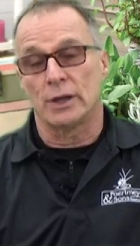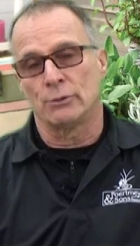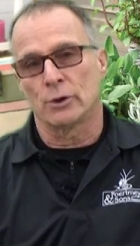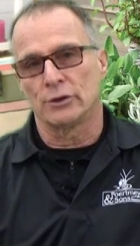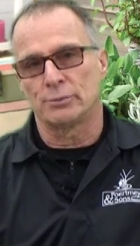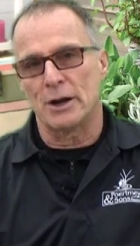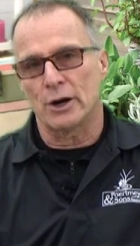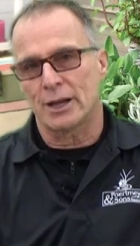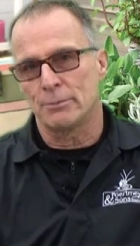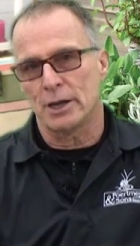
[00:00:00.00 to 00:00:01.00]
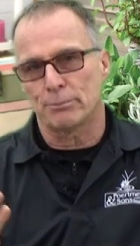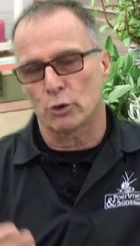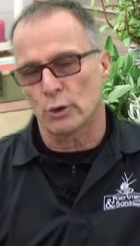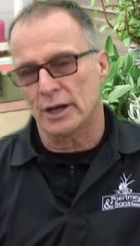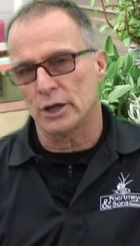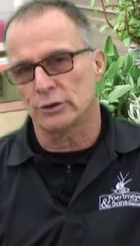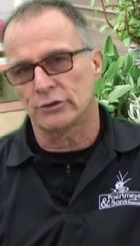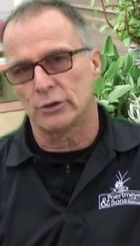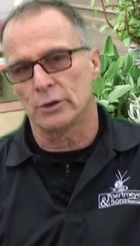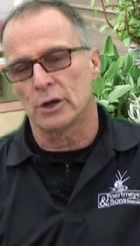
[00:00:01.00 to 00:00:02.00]
and rosemary can be a perennial
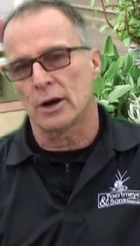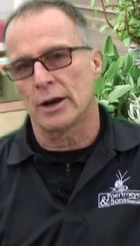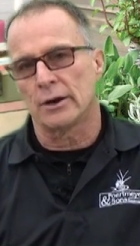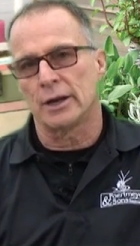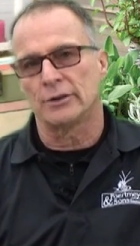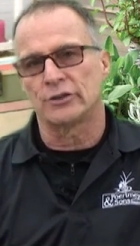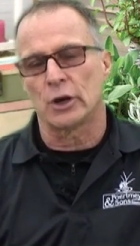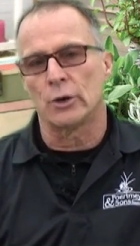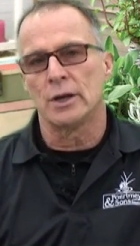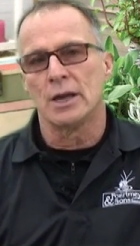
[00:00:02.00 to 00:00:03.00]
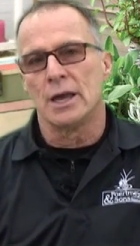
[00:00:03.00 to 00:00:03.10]
too in our area. So